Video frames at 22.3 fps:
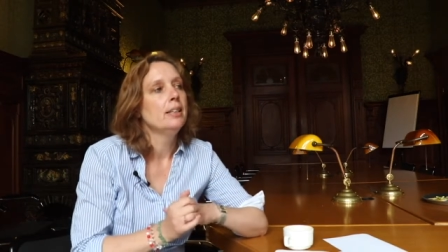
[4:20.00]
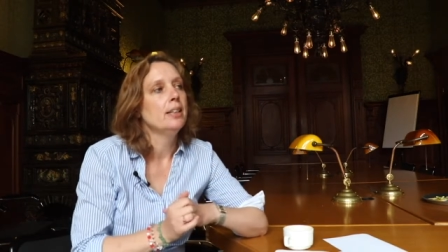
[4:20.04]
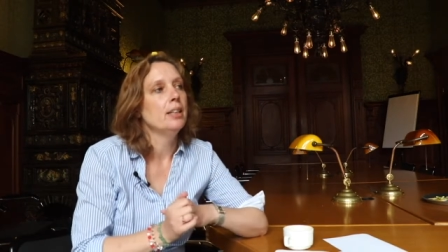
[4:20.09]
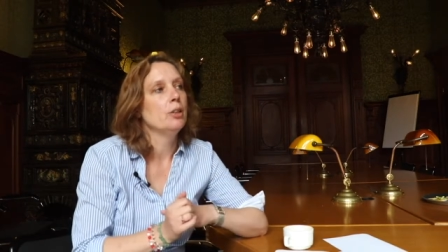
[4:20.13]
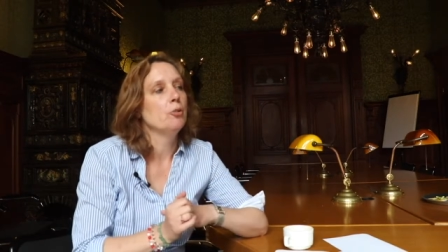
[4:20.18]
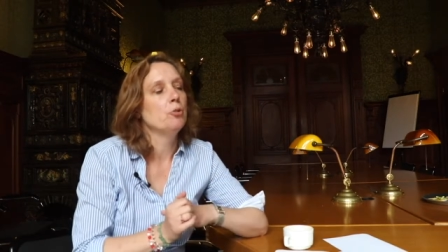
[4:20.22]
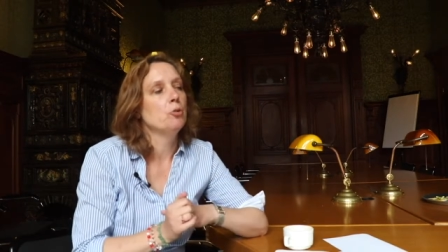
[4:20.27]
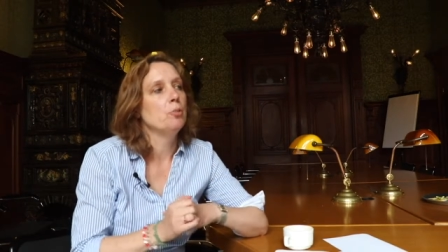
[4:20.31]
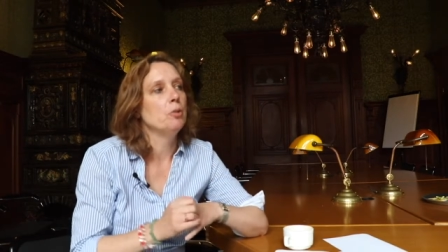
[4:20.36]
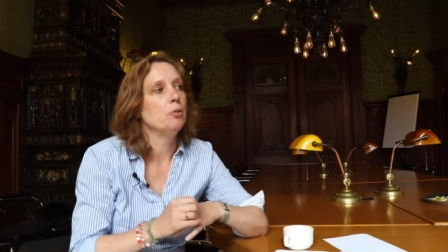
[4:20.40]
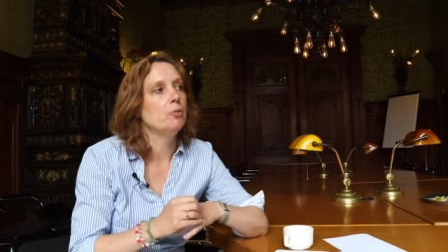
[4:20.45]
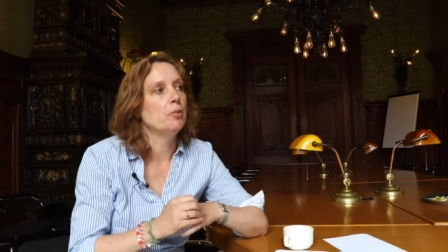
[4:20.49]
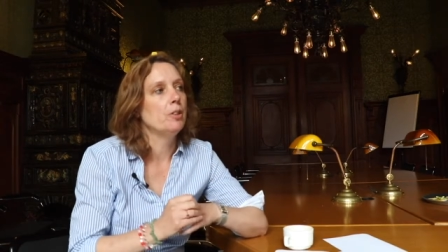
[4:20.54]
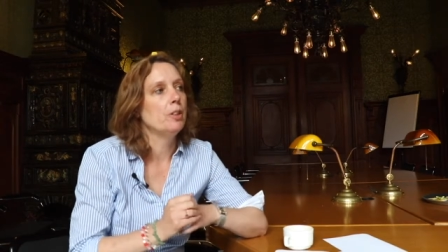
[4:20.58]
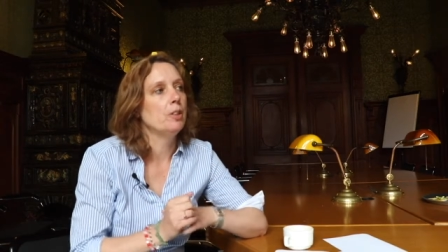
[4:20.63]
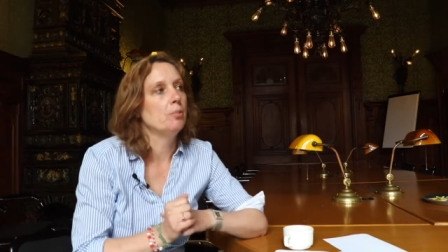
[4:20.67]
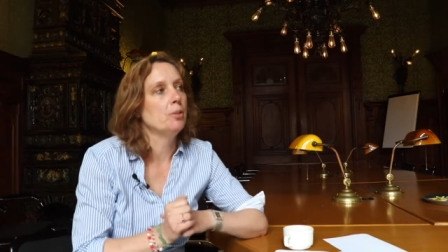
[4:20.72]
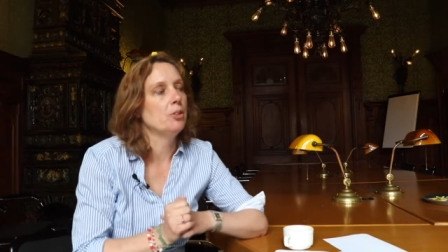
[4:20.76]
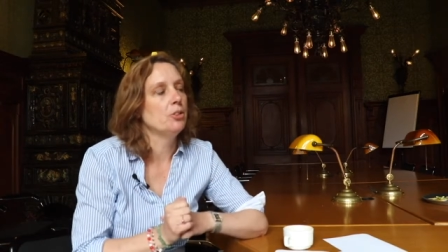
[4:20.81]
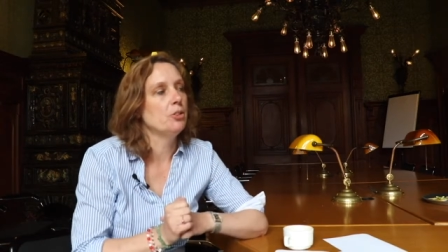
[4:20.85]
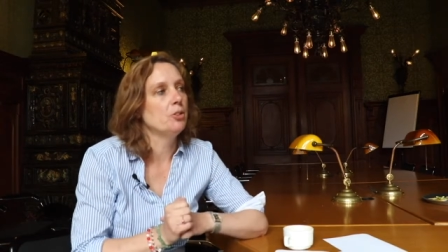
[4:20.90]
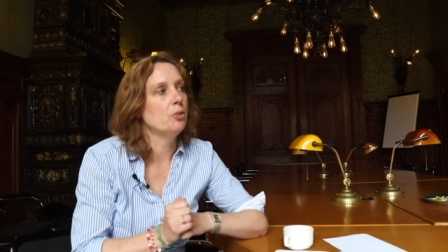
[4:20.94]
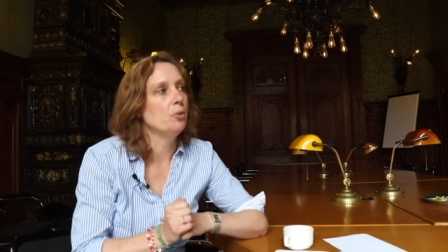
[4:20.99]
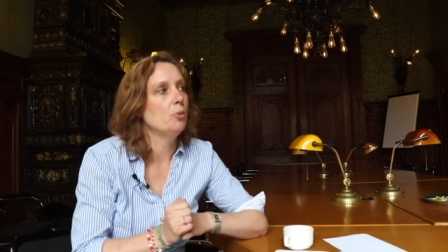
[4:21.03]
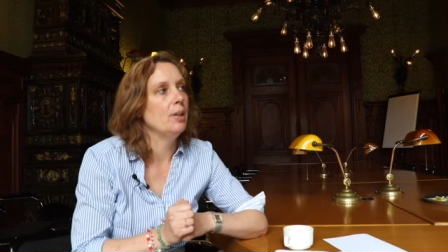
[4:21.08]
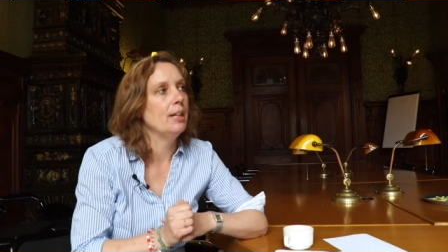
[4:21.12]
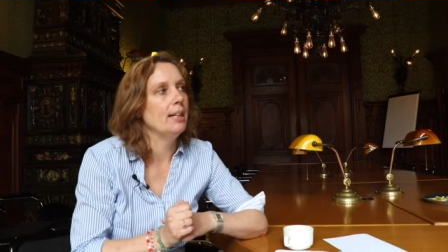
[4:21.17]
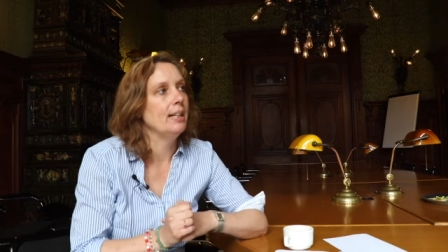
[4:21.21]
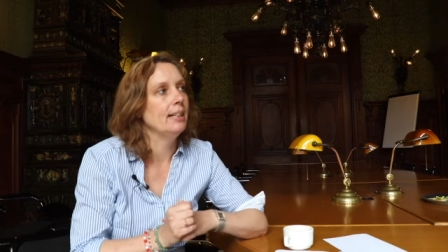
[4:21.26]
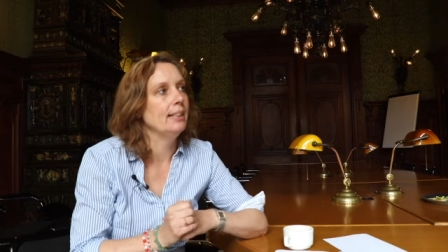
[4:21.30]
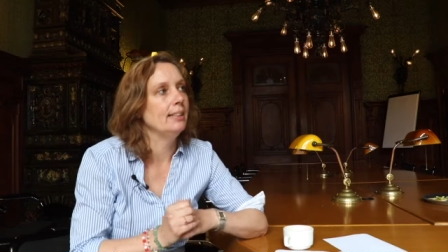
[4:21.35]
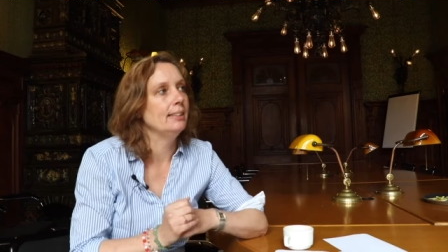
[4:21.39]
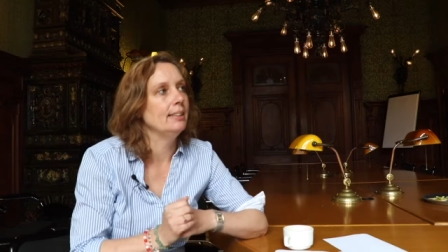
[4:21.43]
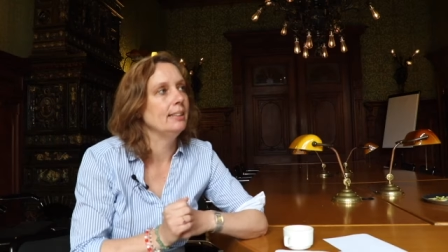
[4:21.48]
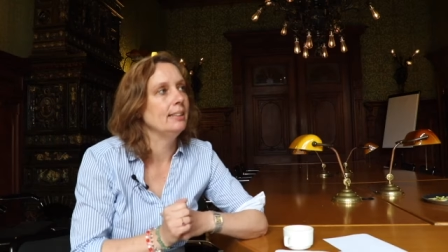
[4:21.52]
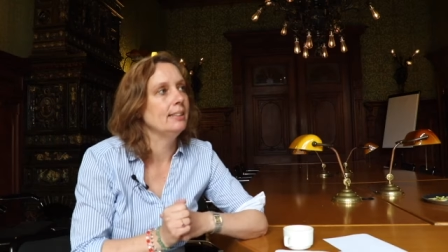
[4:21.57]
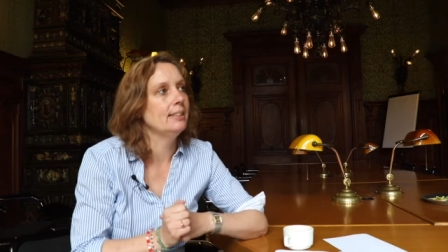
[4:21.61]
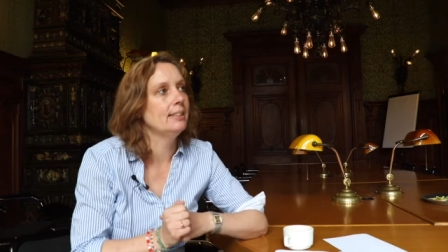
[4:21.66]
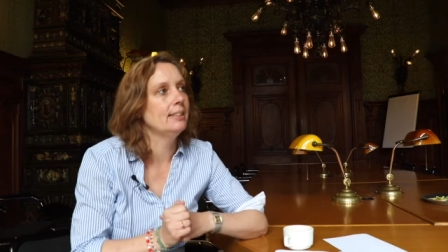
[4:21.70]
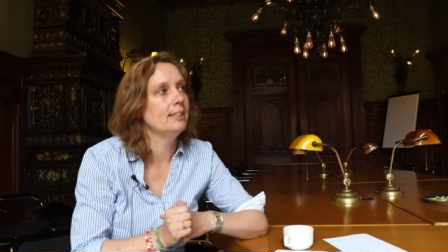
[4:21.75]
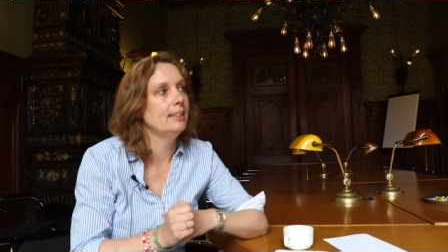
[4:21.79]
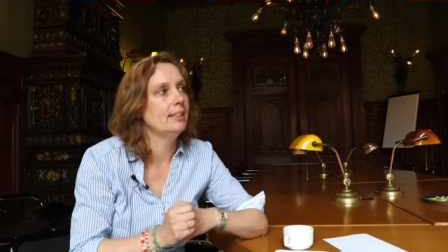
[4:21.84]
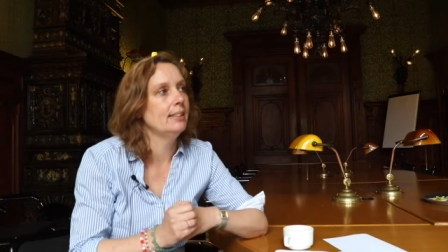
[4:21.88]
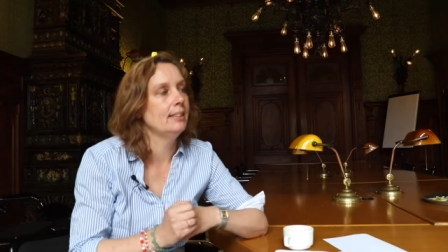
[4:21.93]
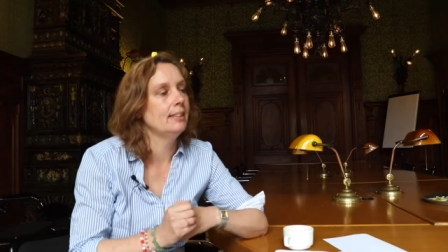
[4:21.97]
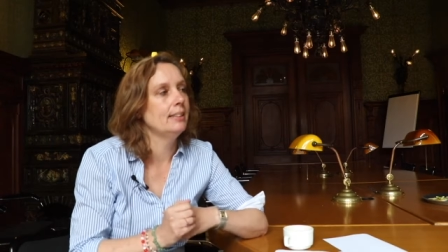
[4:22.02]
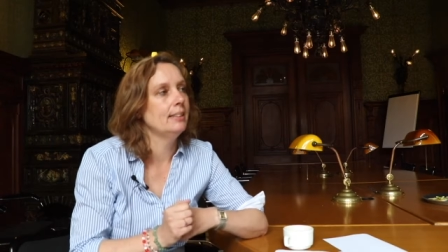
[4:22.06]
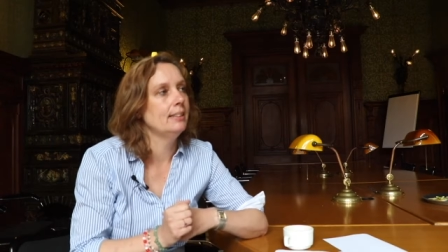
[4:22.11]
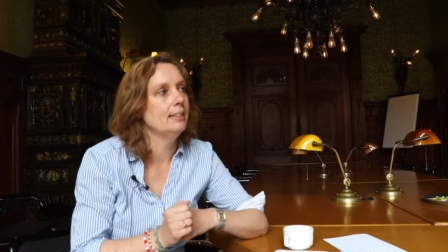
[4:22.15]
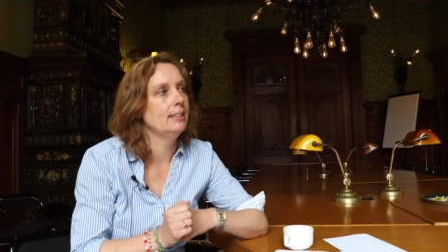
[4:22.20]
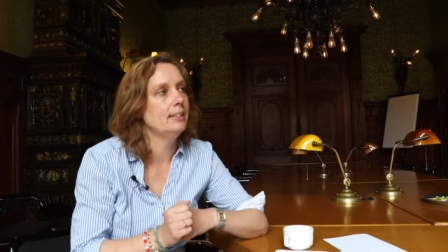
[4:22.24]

you have to be very much aware that uh,